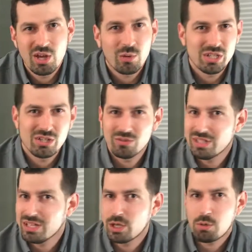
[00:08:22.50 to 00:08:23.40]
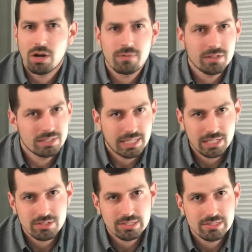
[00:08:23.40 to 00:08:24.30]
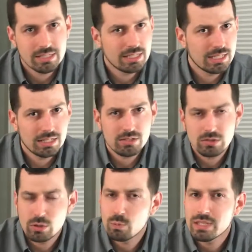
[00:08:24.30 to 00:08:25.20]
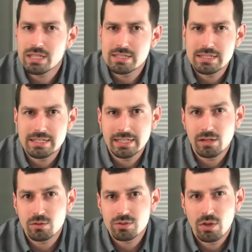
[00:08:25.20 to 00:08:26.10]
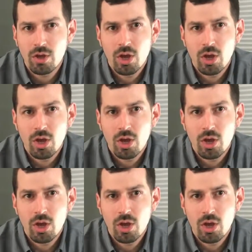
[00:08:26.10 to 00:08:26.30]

We don't need to go off on tangents and get into too many details.